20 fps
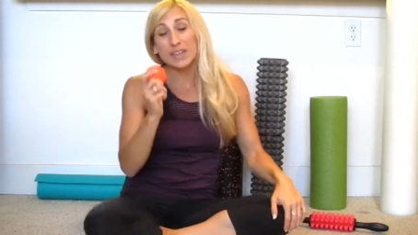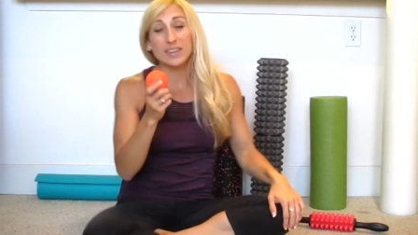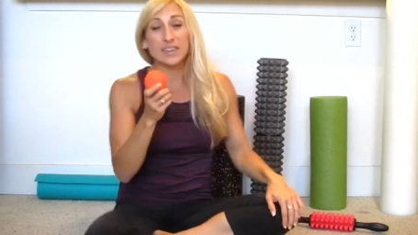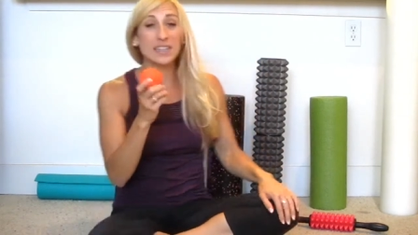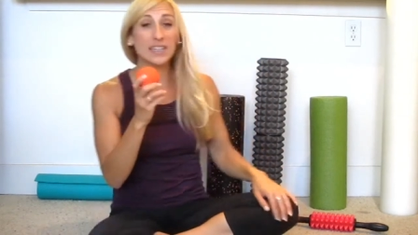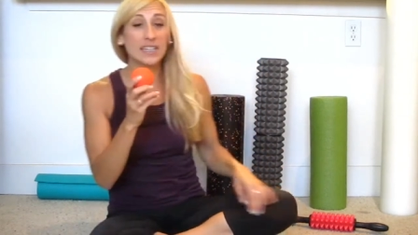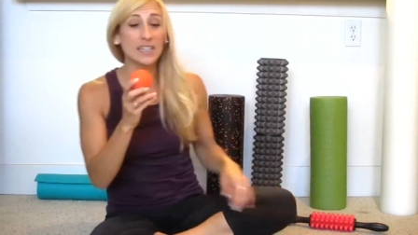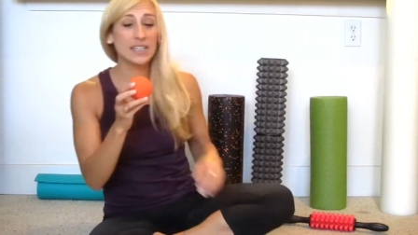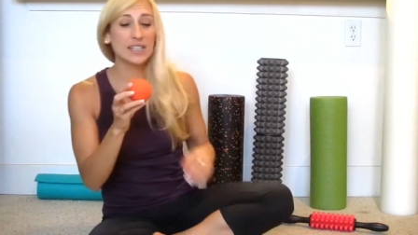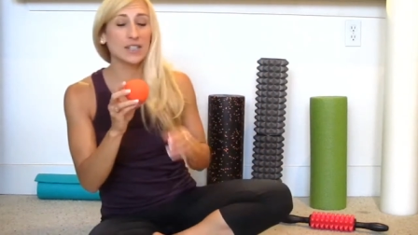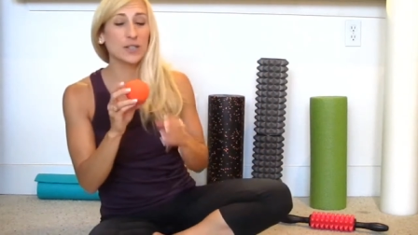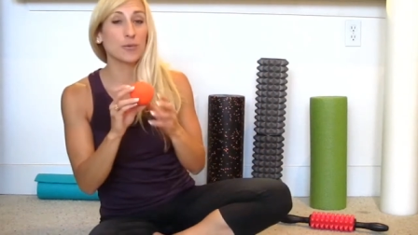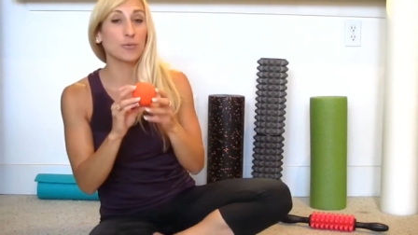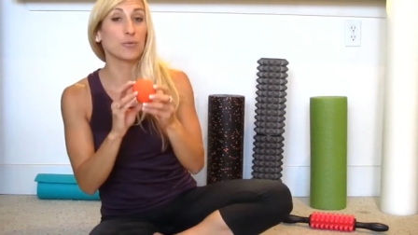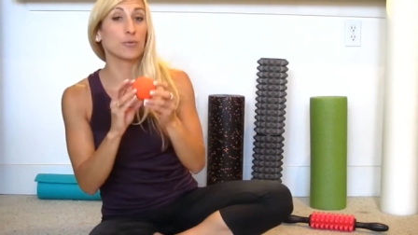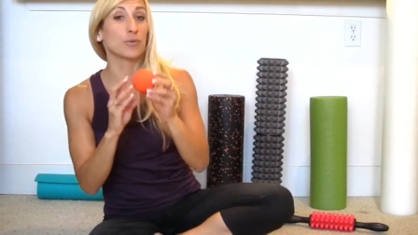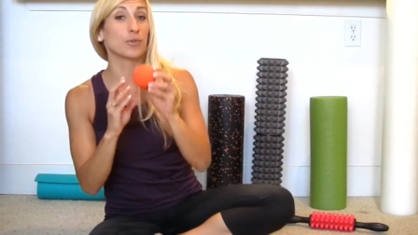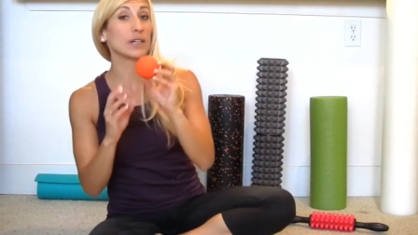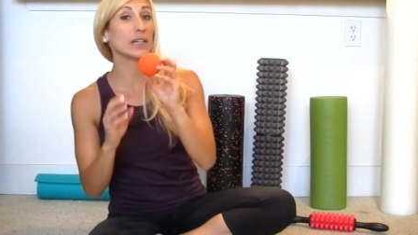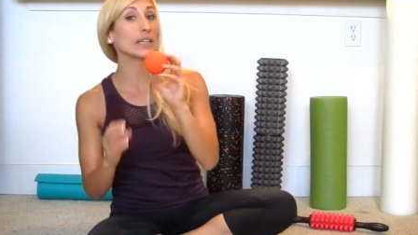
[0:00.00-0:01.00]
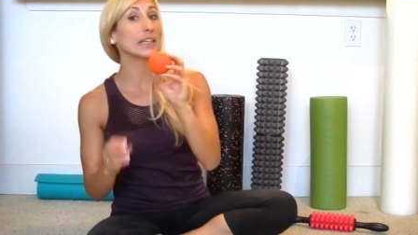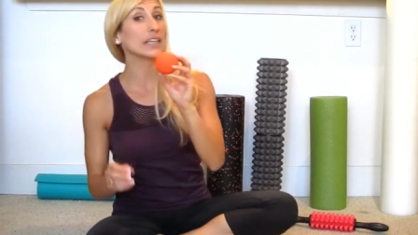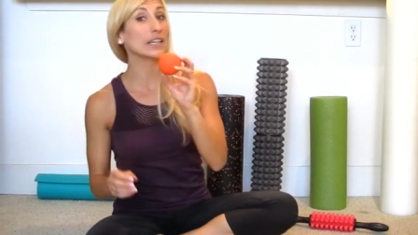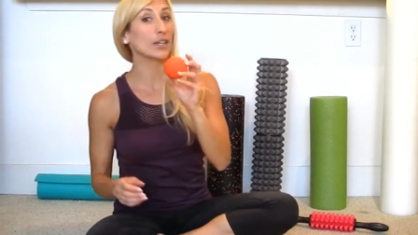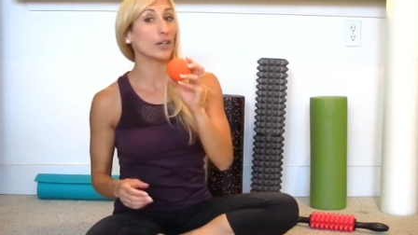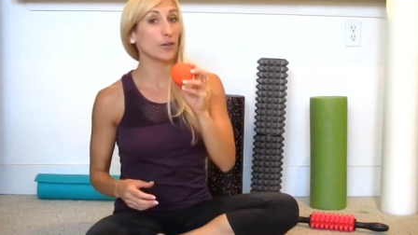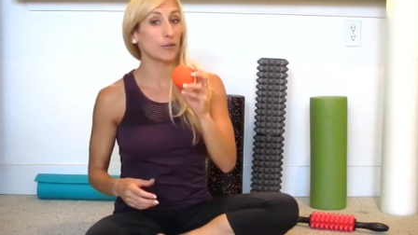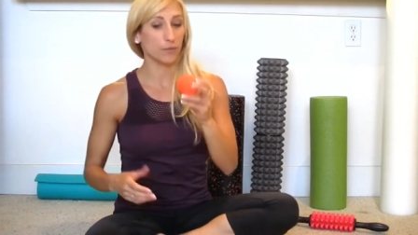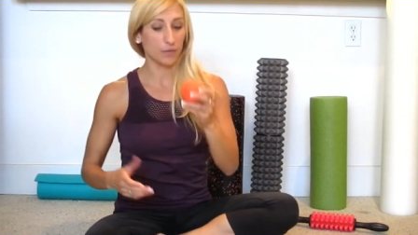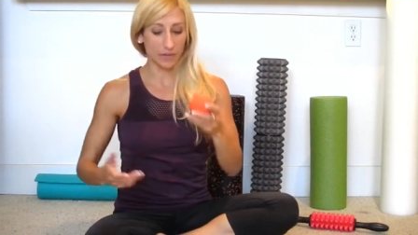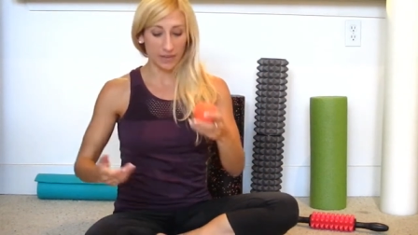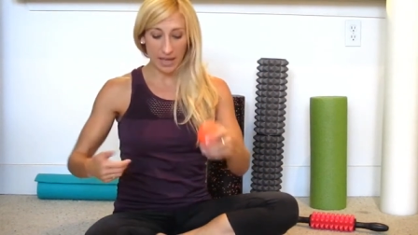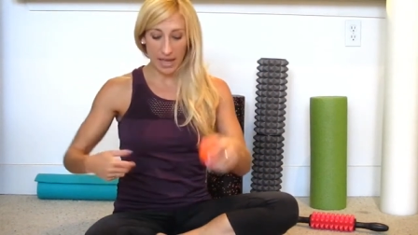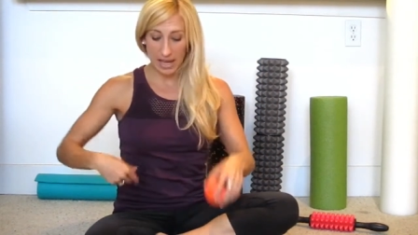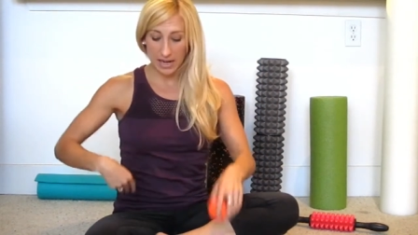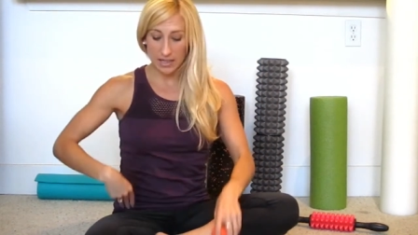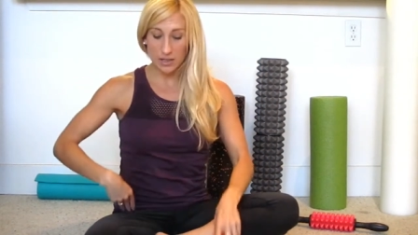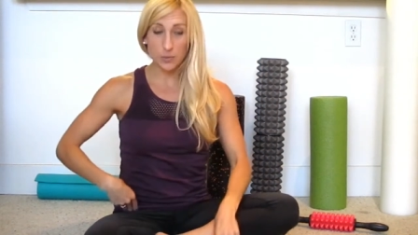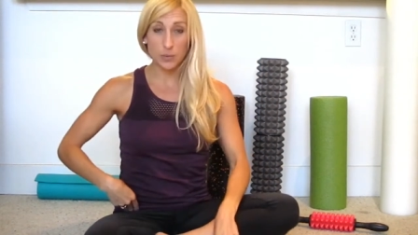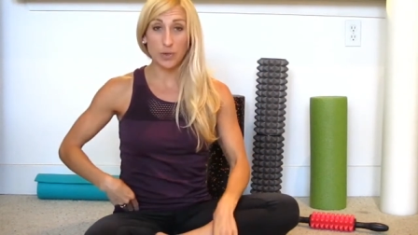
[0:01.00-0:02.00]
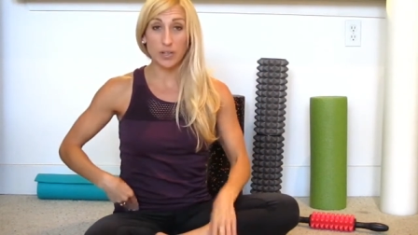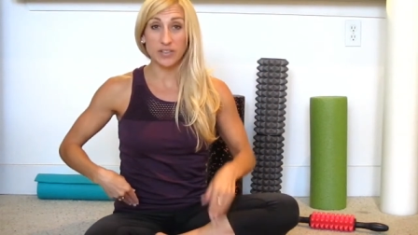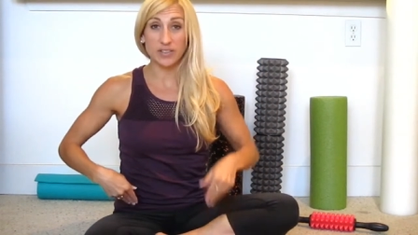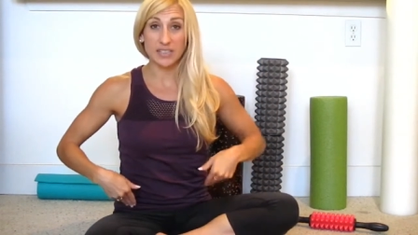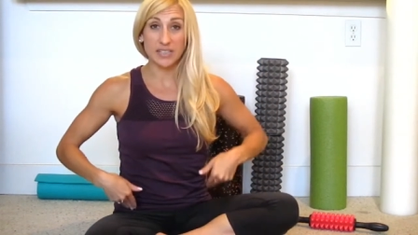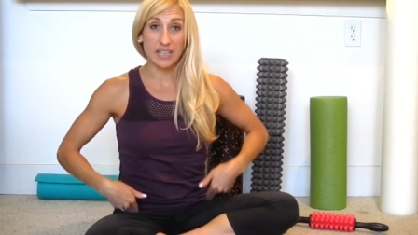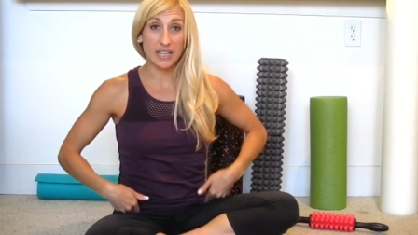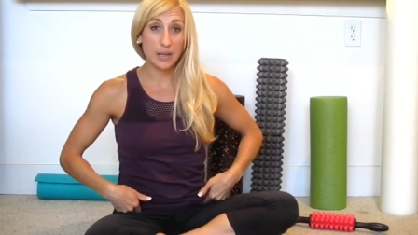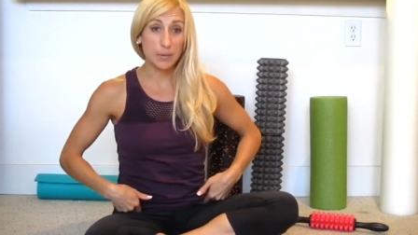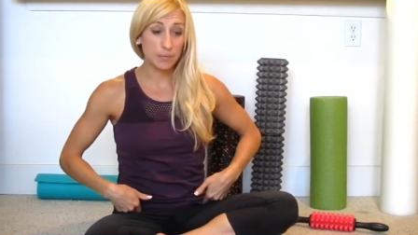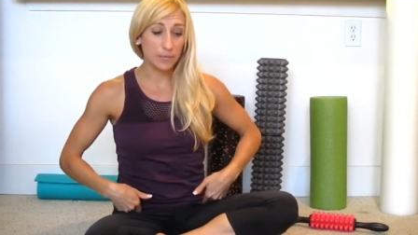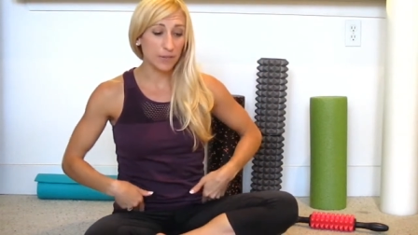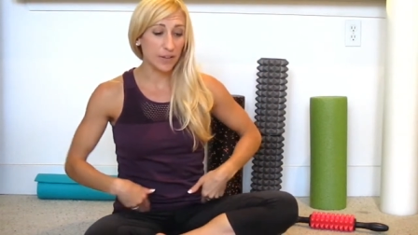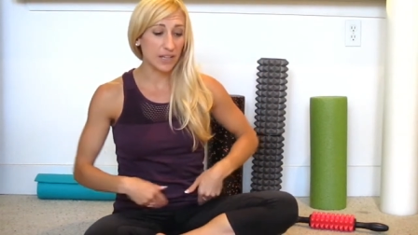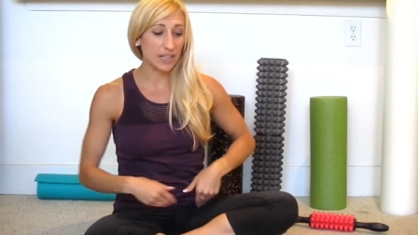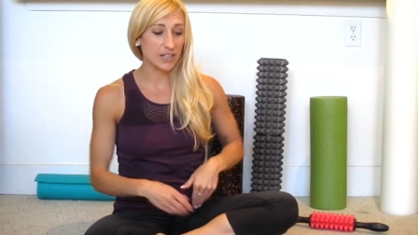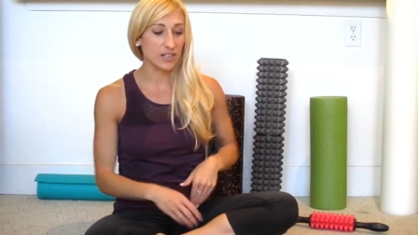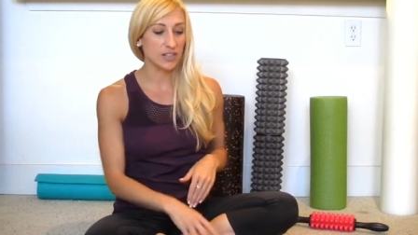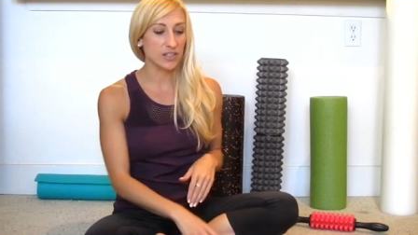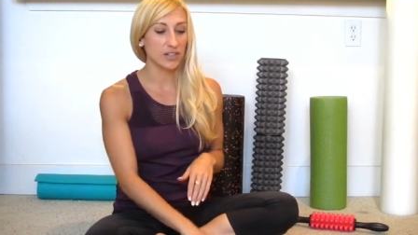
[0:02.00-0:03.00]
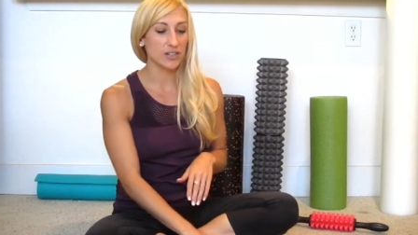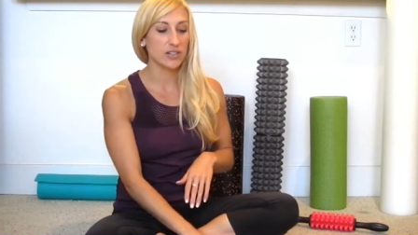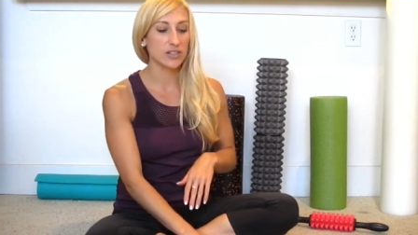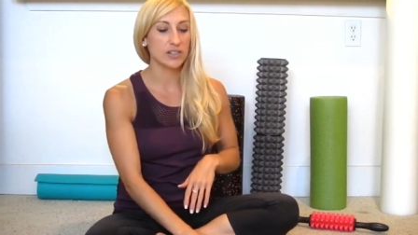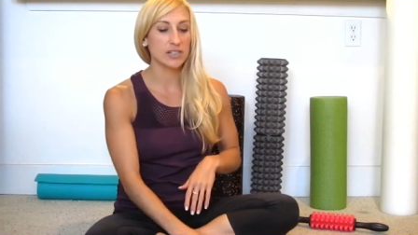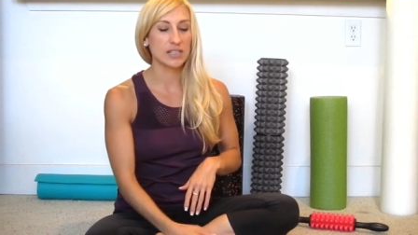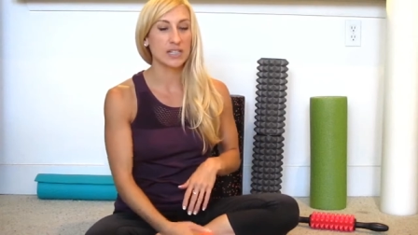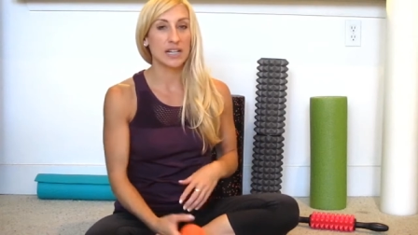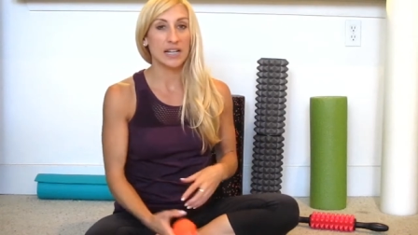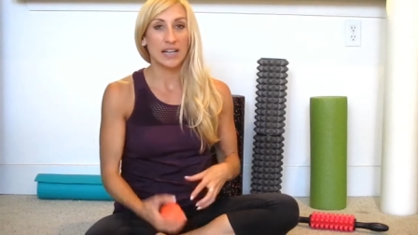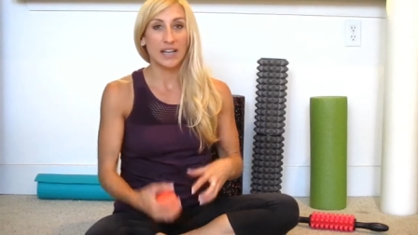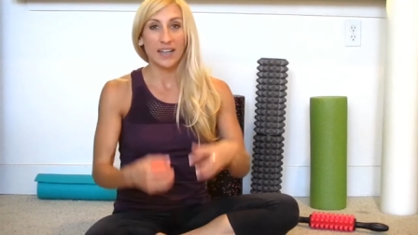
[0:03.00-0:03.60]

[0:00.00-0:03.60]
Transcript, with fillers: These are really good for that, as well as the hip flexors,